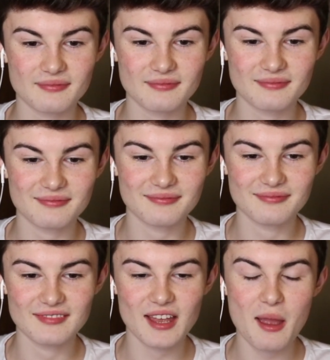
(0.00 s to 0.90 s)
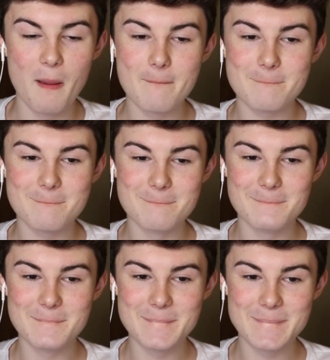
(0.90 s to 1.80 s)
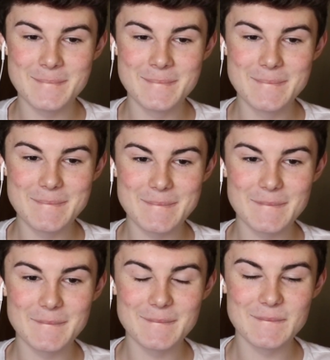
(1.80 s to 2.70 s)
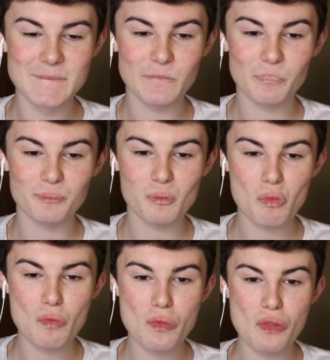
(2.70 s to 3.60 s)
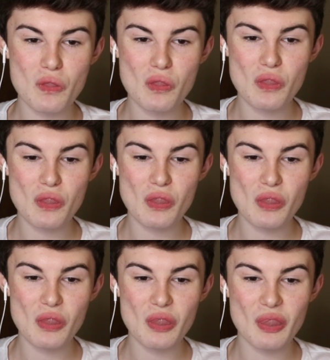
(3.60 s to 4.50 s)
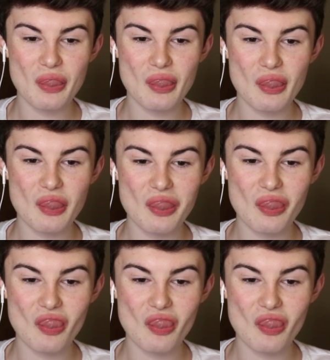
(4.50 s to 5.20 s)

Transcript: No one is speaking in this clip.